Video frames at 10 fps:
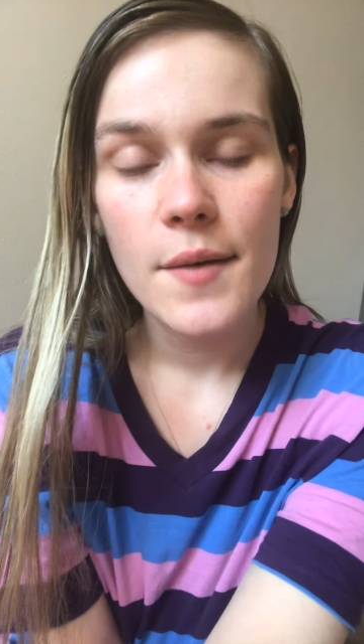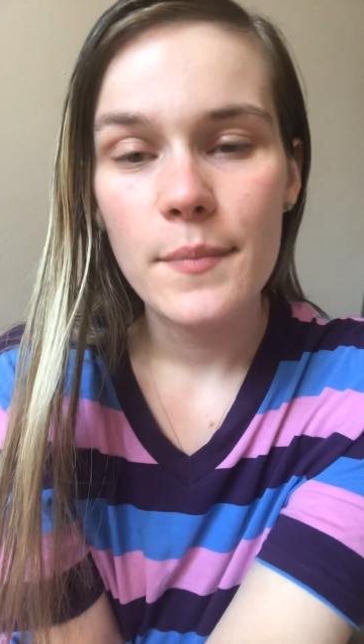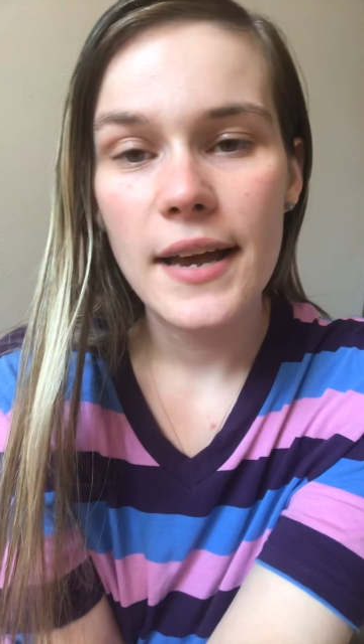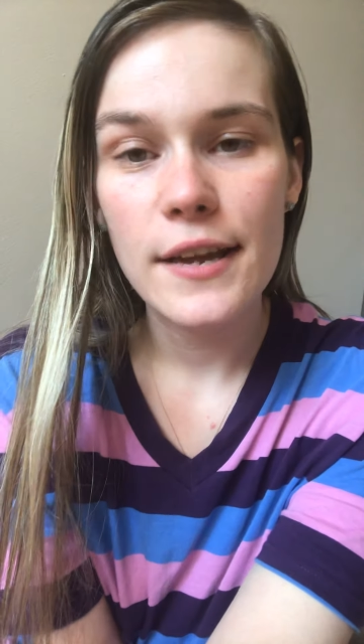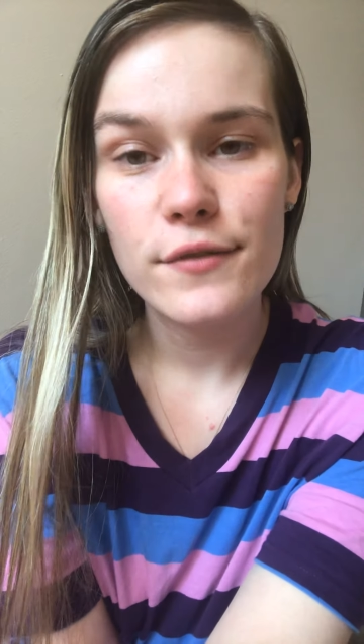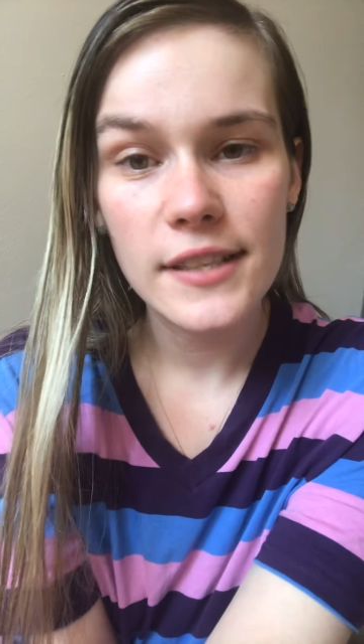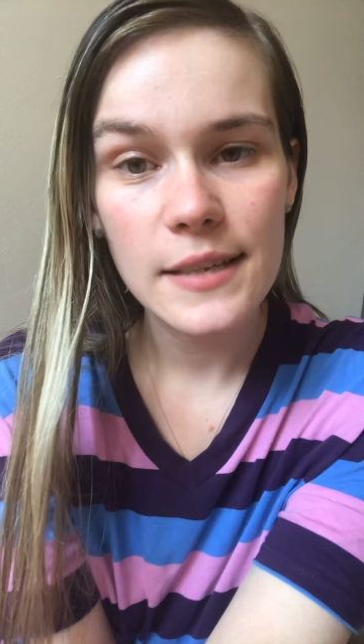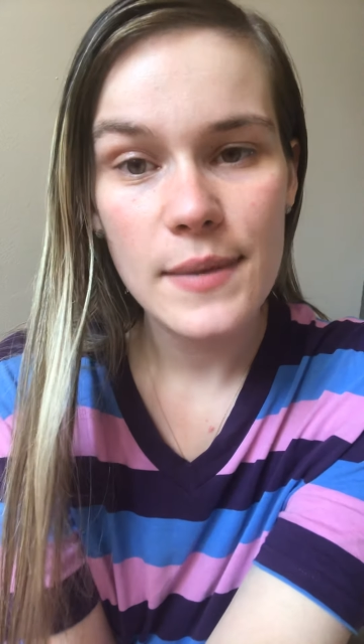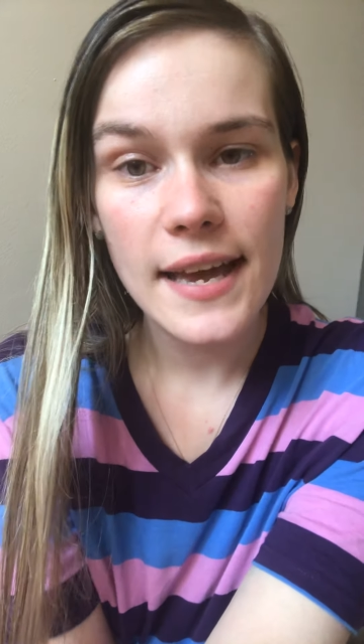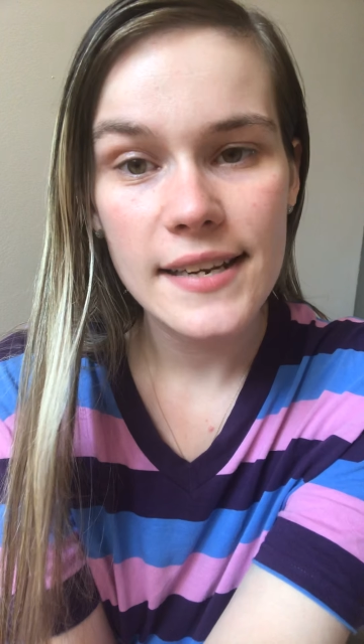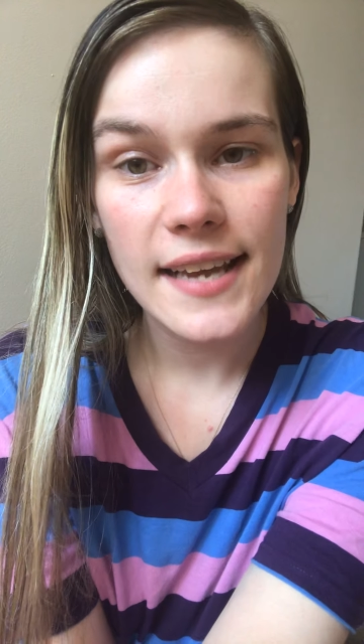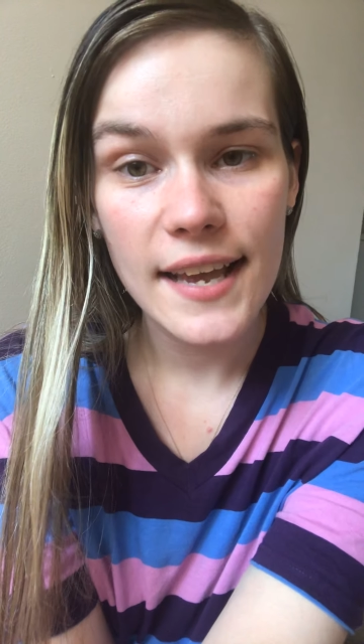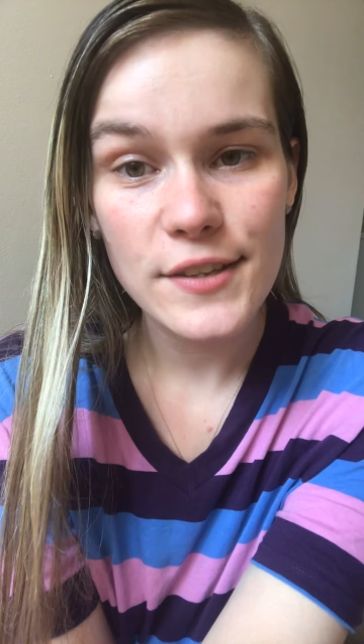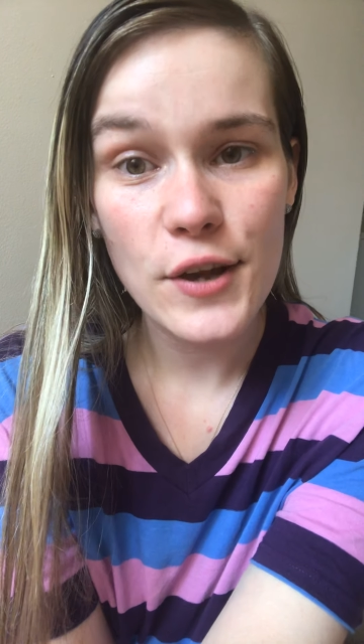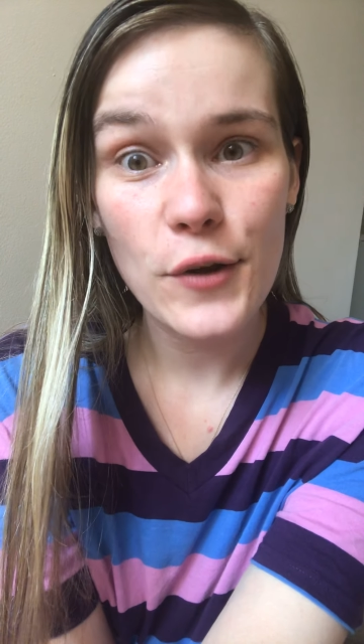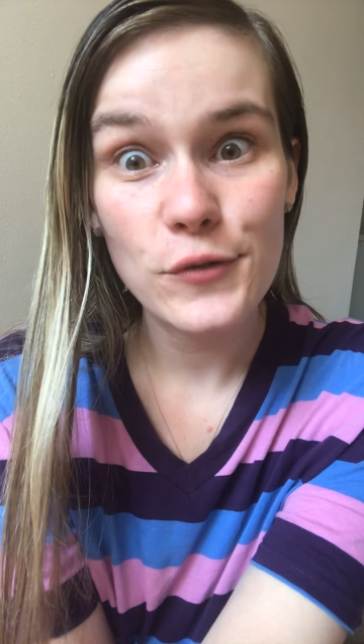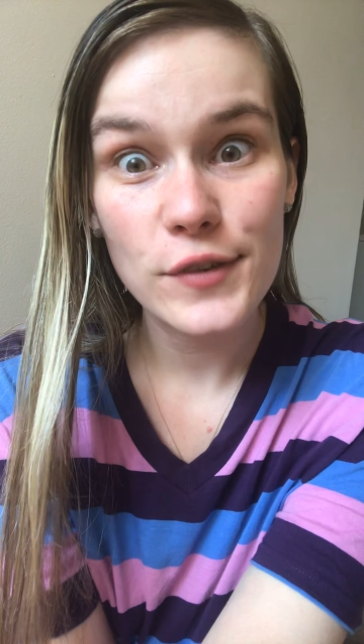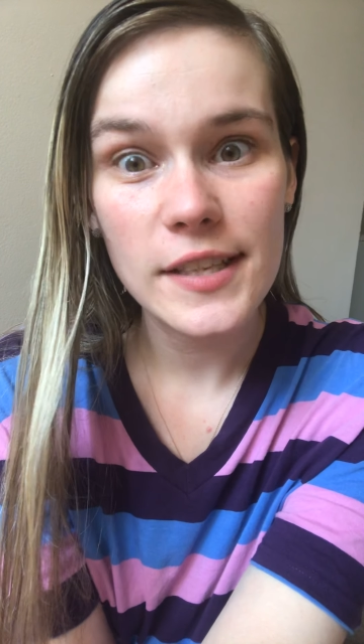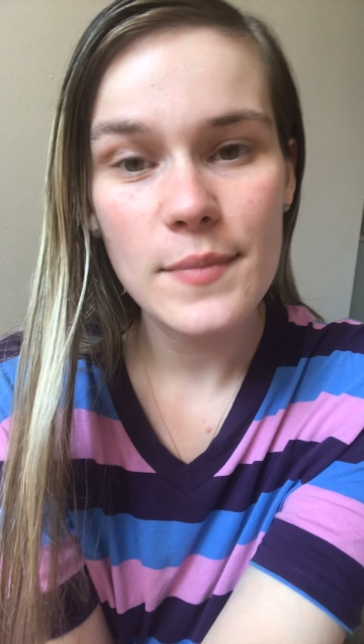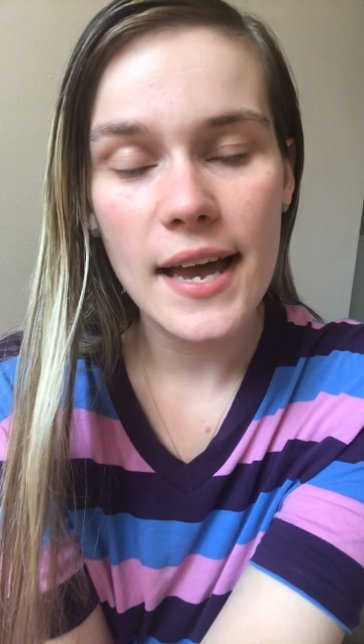my really bad days are
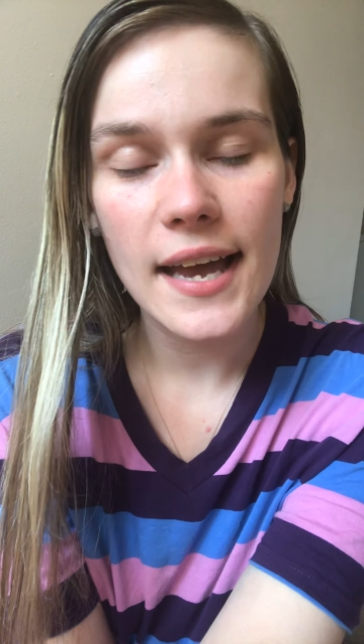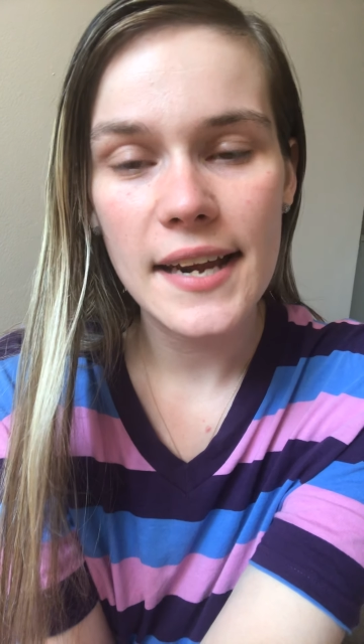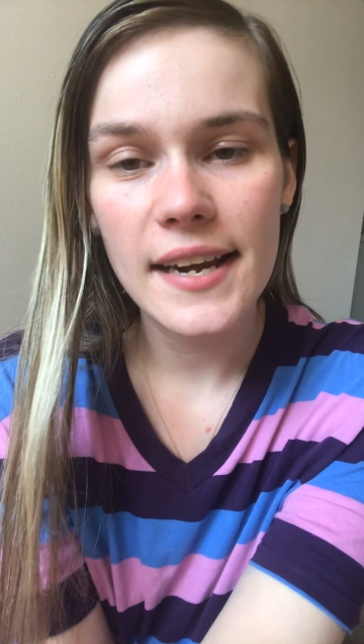really bad